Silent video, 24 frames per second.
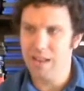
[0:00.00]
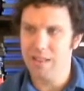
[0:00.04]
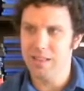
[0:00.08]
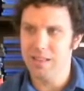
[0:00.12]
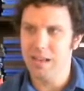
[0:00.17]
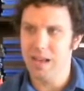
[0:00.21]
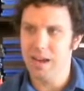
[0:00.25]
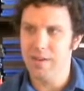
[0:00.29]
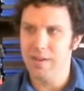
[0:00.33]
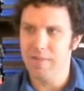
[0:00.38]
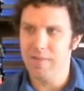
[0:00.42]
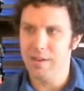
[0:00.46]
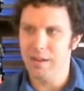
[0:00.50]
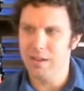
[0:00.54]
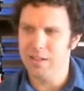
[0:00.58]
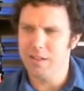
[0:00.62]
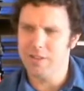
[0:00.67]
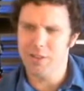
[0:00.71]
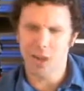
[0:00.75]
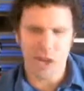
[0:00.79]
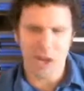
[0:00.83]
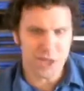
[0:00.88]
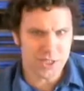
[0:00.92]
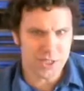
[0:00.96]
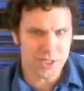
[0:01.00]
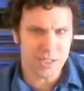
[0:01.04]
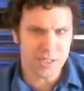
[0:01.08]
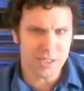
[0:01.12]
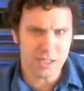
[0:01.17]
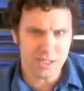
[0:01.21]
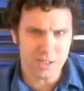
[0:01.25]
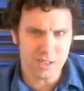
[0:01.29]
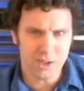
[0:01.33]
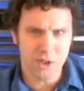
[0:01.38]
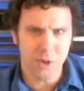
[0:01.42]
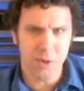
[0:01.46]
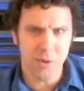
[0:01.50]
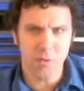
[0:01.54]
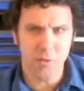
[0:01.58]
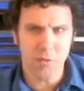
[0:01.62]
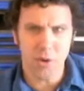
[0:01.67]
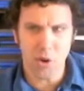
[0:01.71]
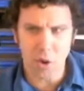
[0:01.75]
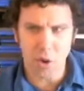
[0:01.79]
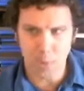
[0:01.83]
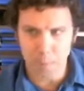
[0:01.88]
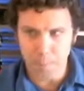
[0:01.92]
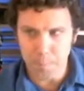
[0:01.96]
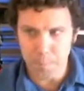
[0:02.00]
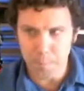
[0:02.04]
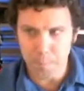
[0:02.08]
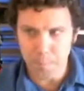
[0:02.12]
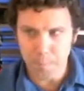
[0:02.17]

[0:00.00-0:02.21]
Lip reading: lot of logic to the role.